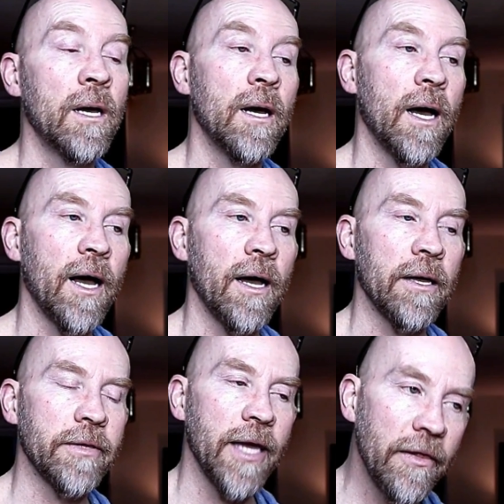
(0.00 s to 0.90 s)

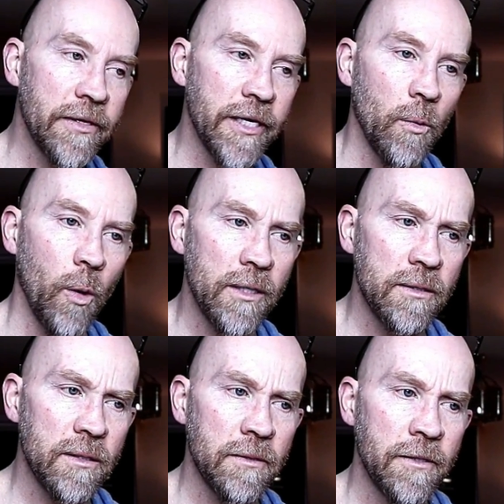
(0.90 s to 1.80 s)
The other thing
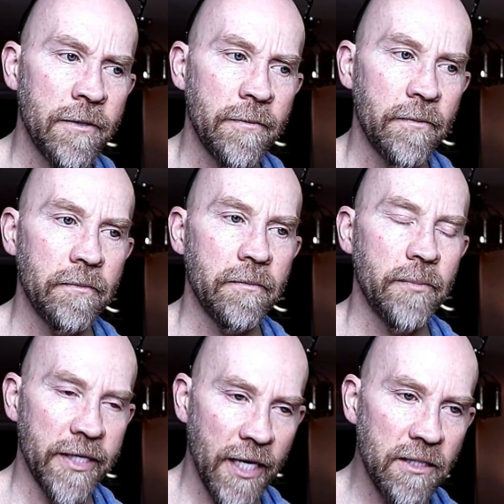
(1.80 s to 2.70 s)
was,
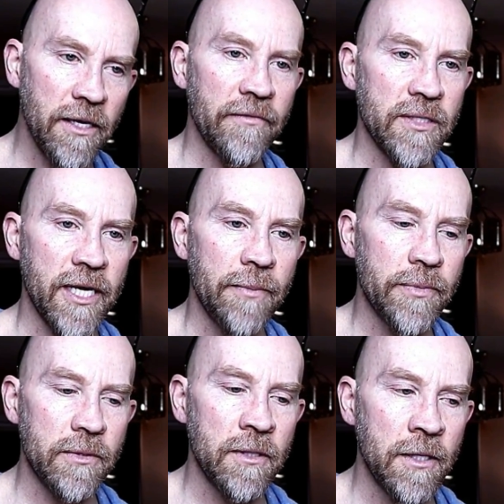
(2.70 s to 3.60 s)
because of his
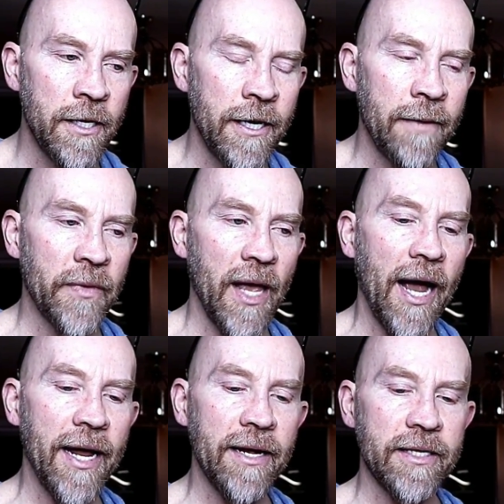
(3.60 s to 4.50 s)
hips, I
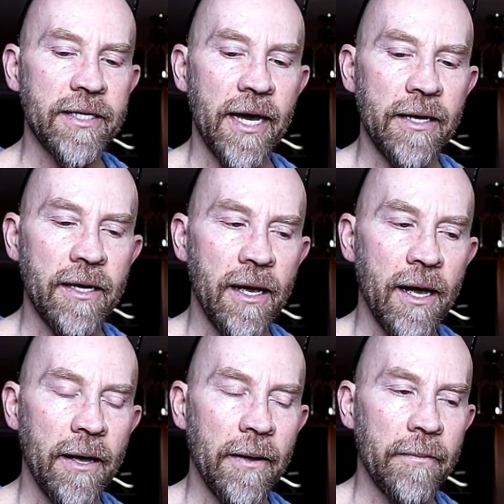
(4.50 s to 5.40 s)
had to get
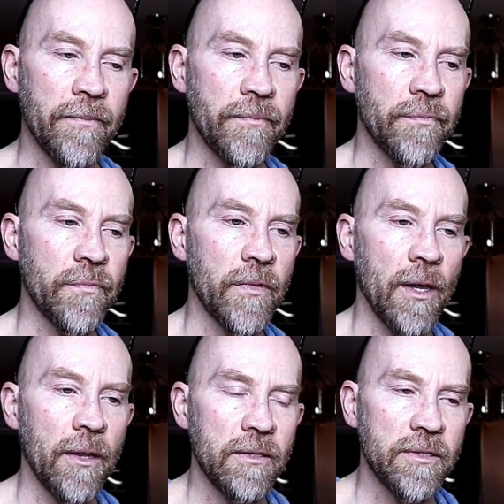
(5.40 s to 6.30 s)

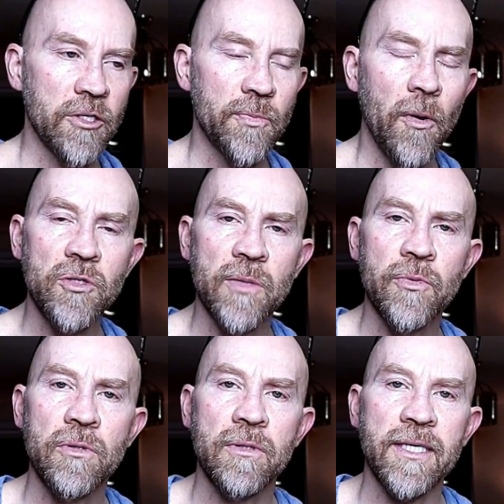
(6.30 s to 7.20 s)

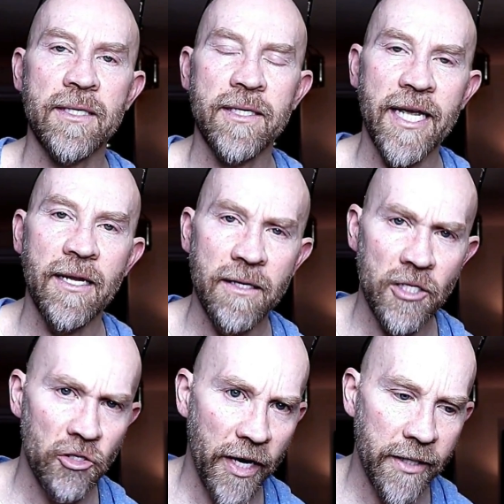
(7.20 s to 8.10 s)
disposable kitty litter
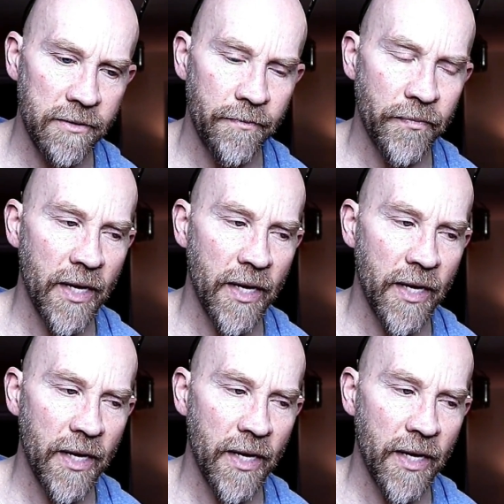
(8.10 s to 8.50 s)
trays.